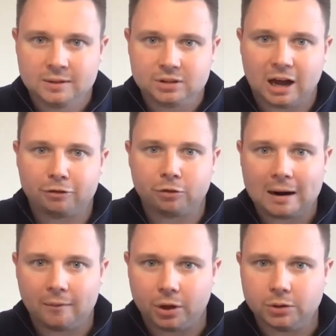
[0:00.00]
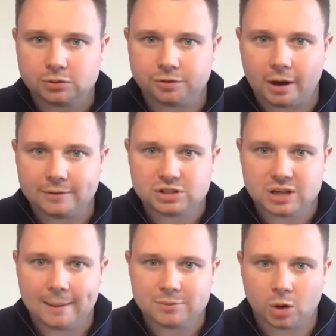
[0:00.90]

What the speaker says: Now, throughout those 5 steps,